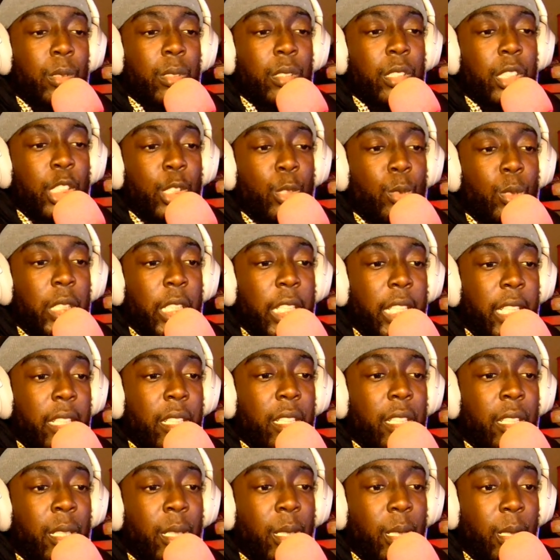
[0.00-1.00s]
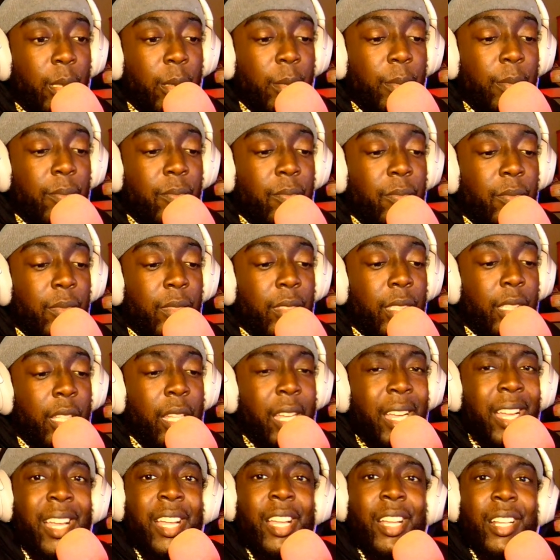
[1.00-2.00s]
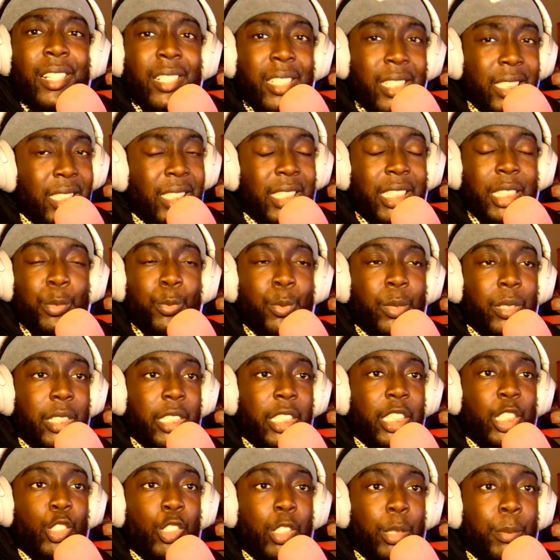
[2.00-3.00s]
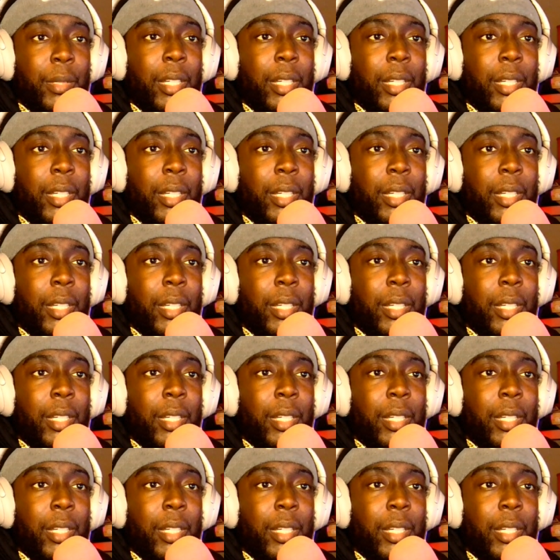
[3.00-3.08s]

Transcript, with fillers: you need um the Z1 Extreme.